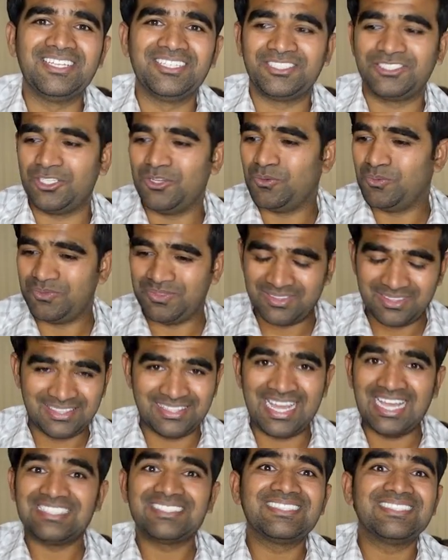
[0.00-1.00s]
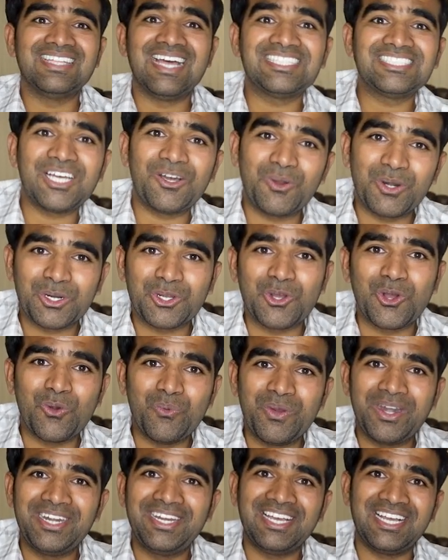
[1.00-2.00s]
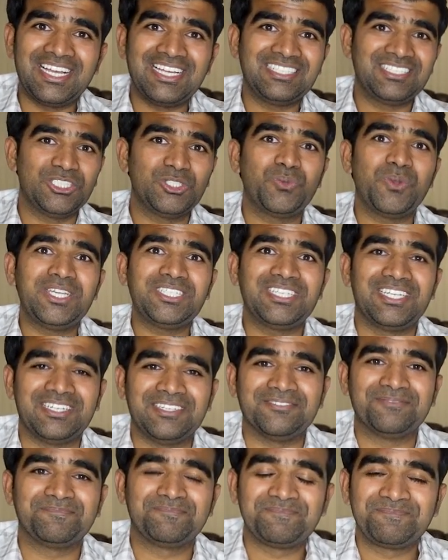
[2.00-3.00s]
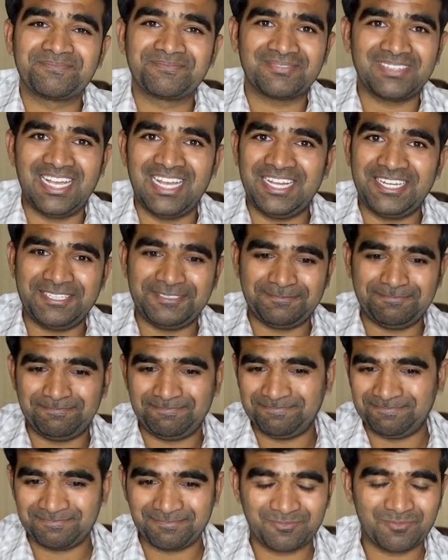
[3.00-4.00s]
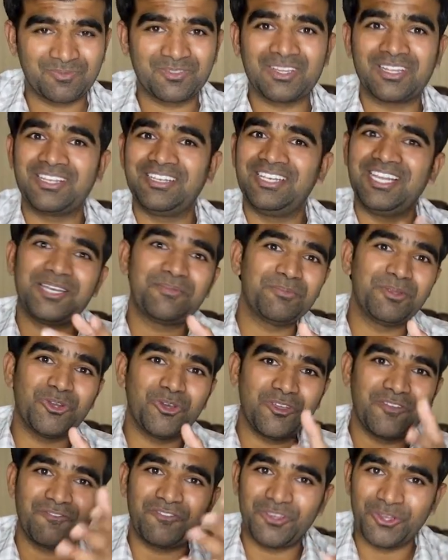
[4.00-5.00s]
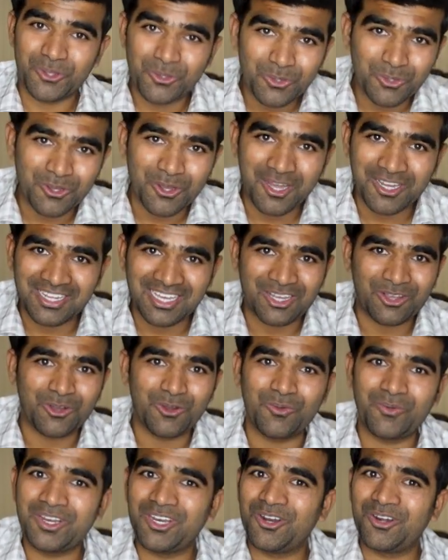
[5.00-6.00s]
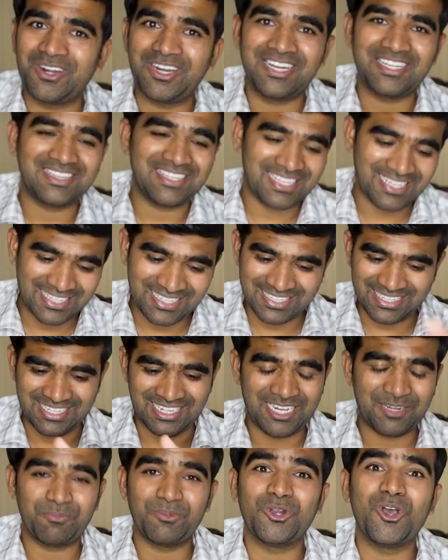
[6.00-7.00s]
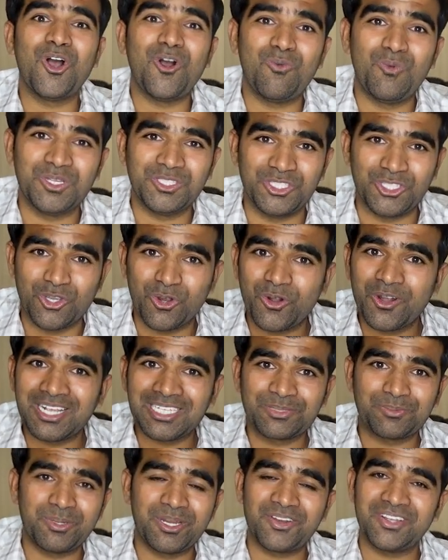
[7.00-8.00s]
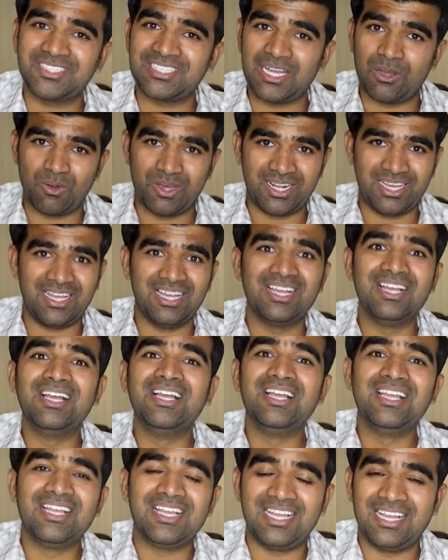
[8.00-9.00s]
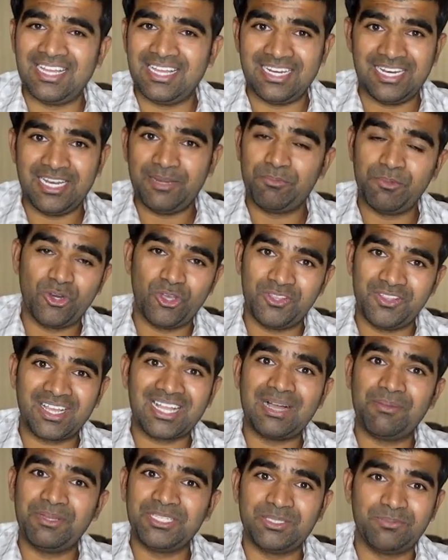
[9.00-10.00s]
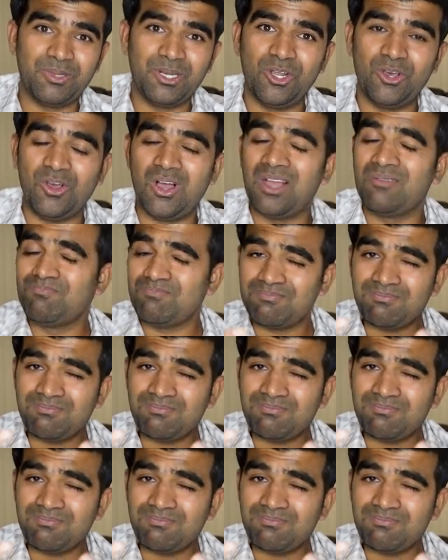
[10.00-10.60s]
So that's that's our COVID uh, situation. Um, let me know if you got a COVID or anything. Let me know how was your experience. I wanna uh, let me know in the comments below.